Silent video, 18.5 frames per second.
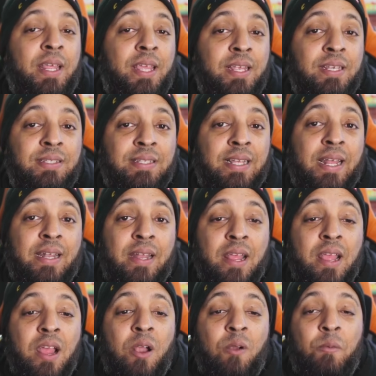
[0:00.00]
he said
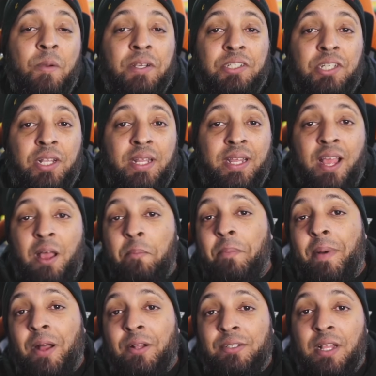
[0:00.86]
recently
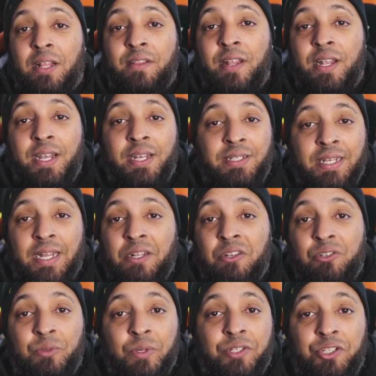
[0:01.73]
about the
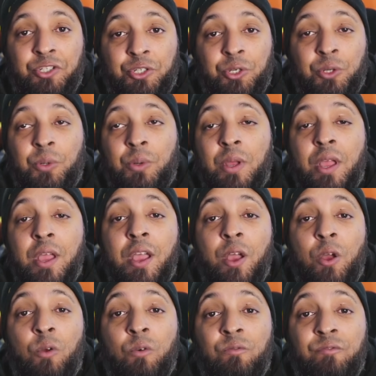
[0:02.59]
Nintendo Switch two
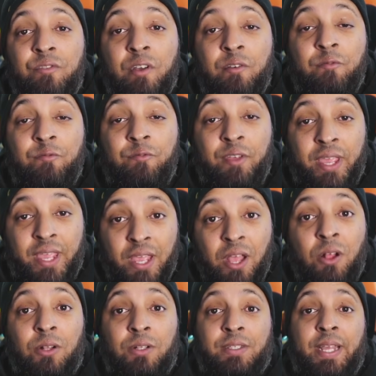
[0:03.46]

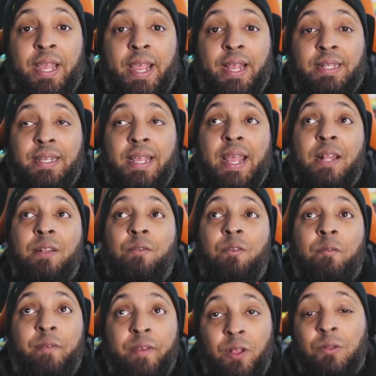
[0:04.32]
reveal date and
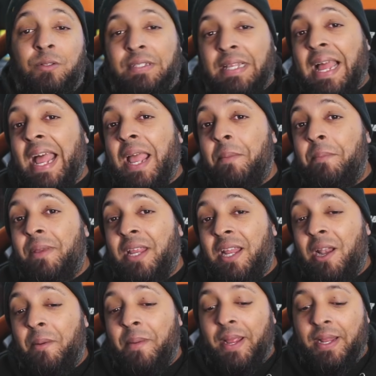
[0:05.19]
reveal time
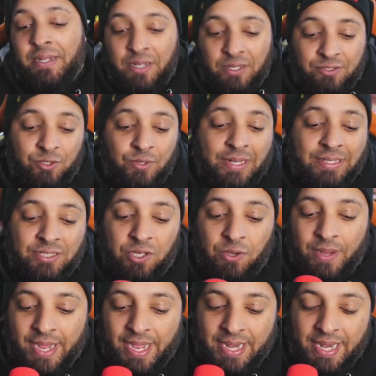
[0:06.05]
period. So let's
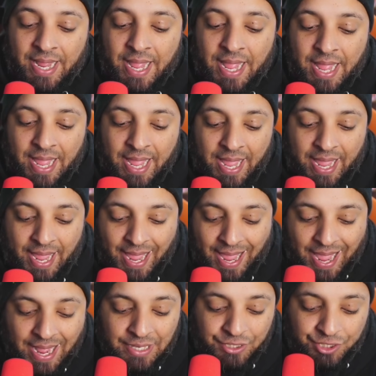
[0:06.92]
go ahead
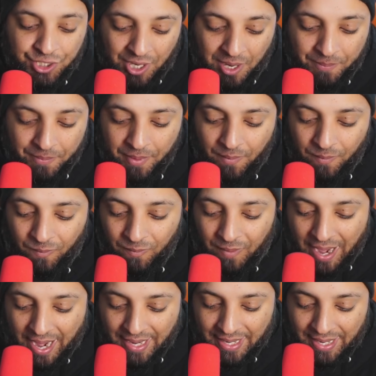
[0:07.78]
and jump
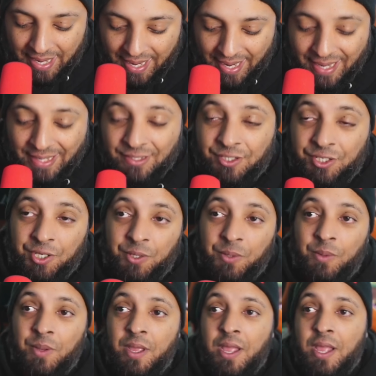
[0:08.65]
right
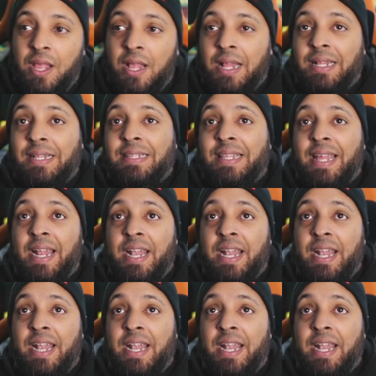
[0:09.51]
into the